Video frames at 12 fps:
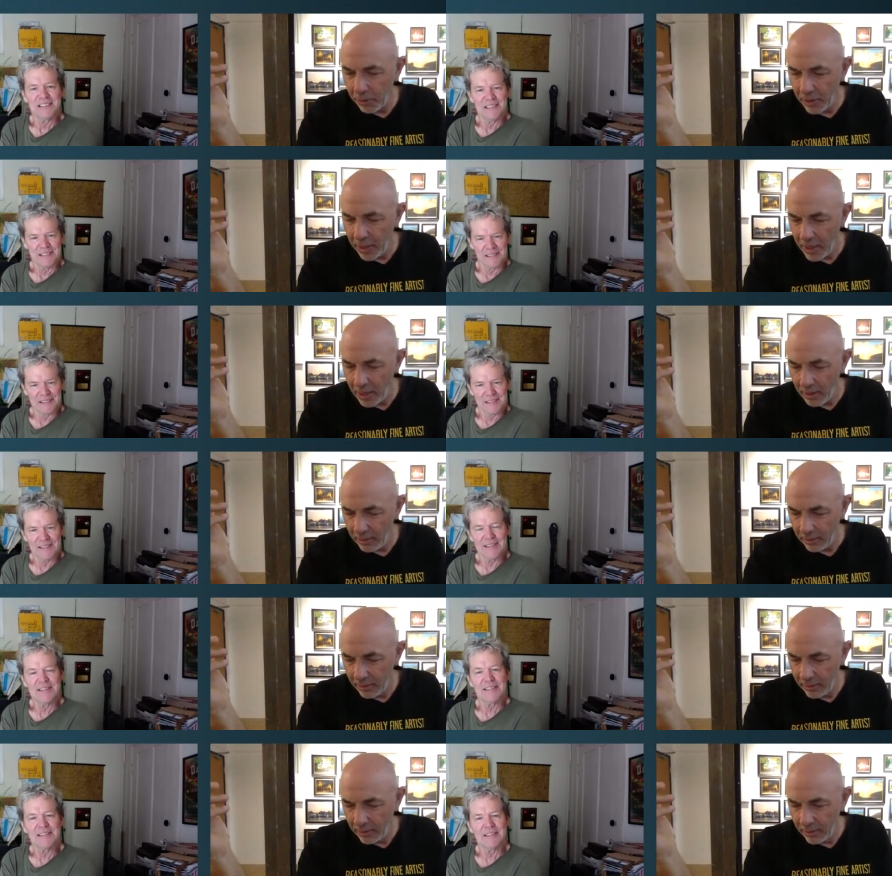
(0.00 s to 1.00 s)
Speaker 1: Plein Air,
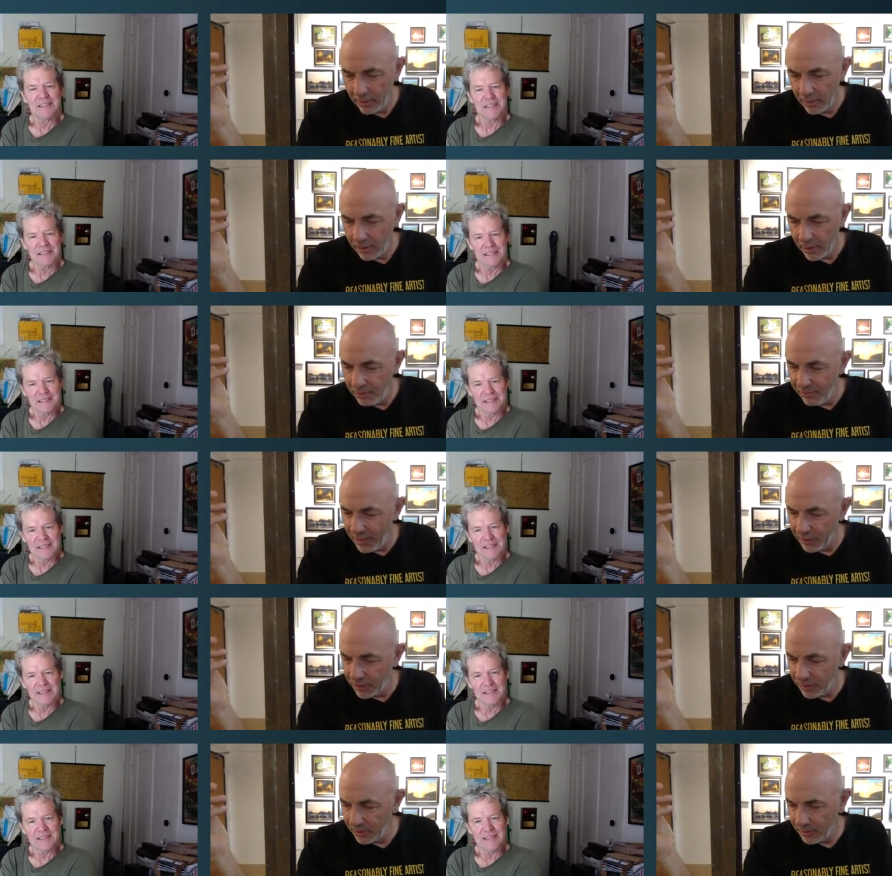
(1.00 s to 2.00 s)

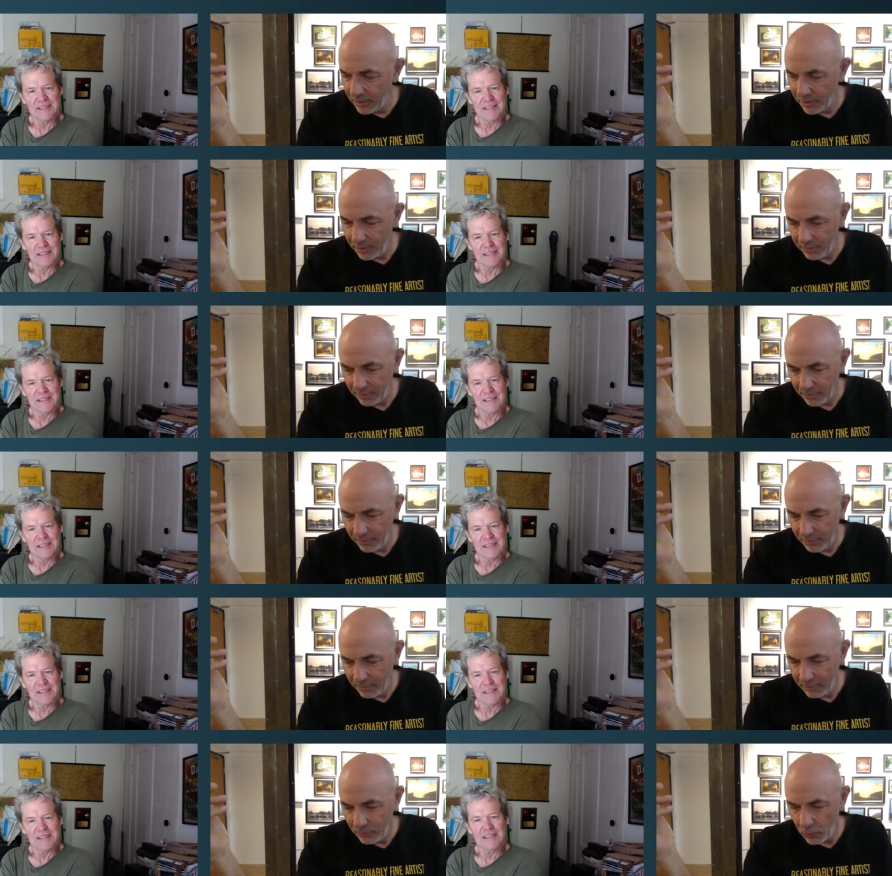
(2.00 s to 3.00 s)
Conventions,
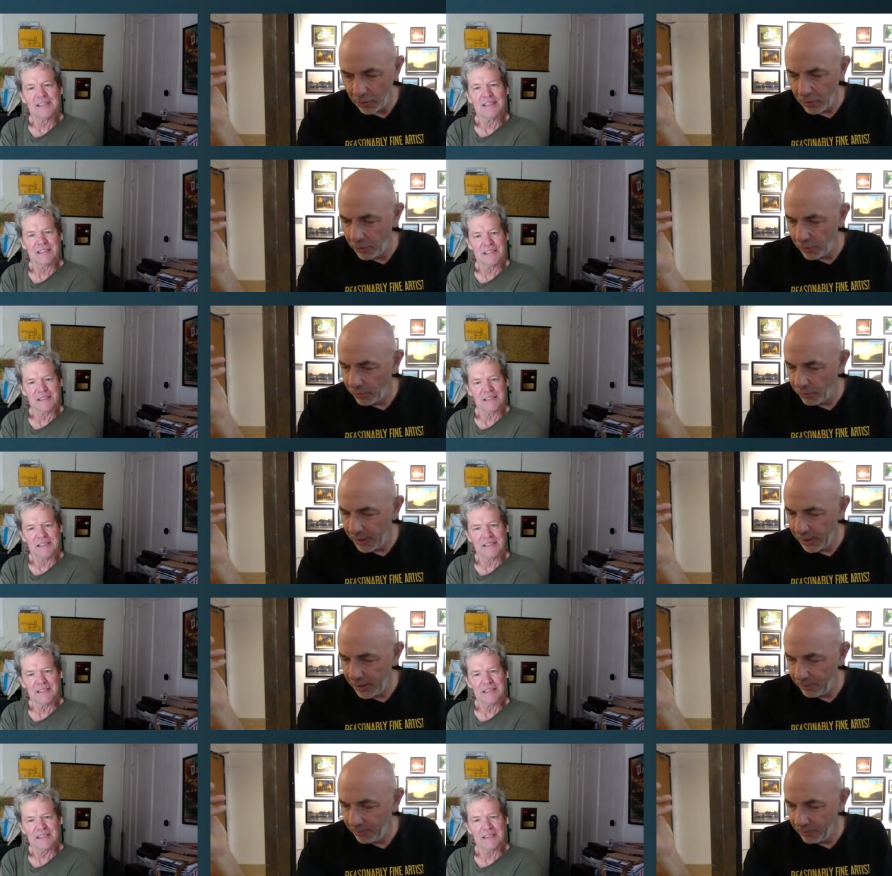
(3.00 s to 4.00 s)
one, two,
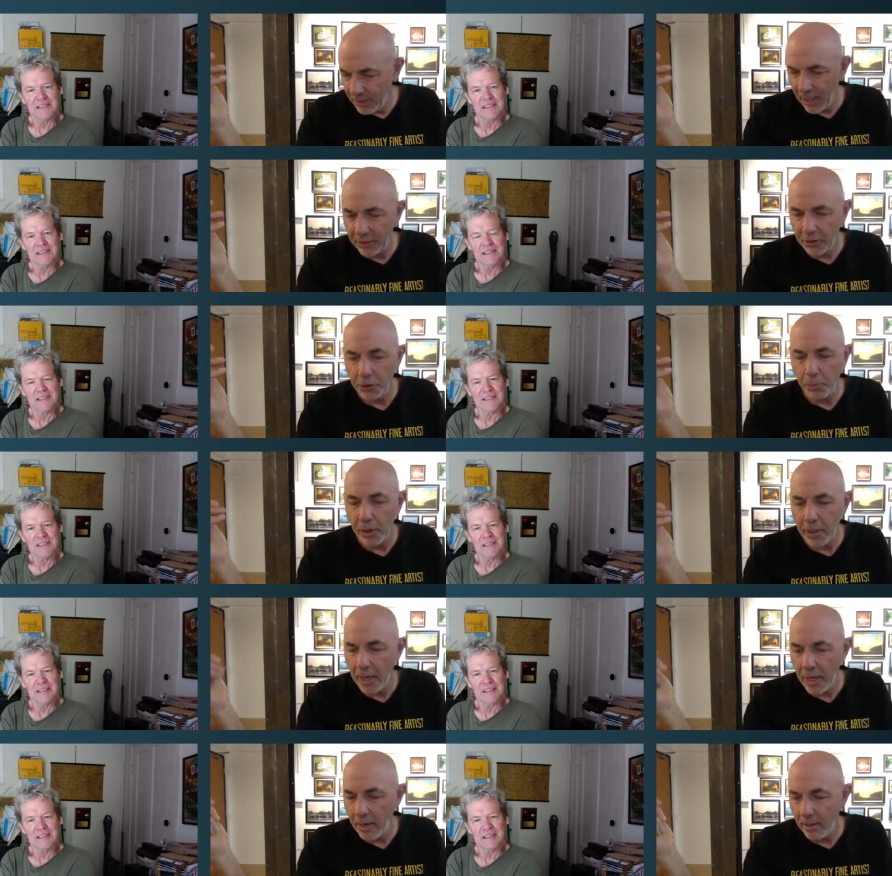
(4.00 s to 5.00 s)
three, Texas
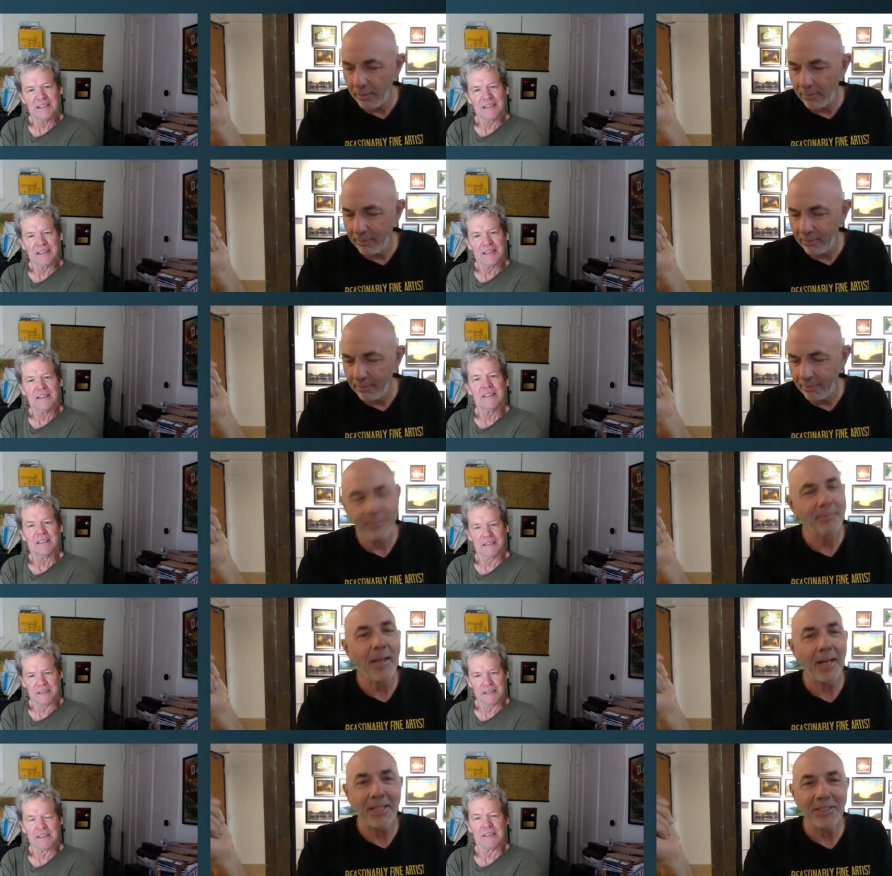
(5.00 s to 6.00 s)
Plein Air.
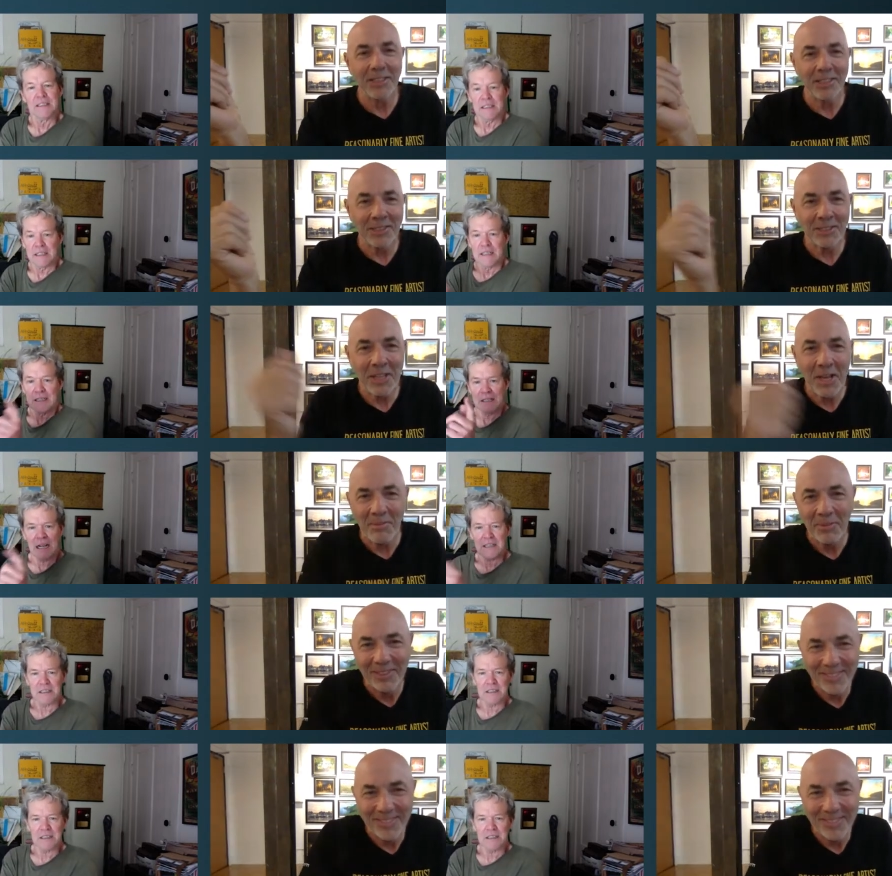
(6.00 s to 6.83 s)
I guess it isn't ten,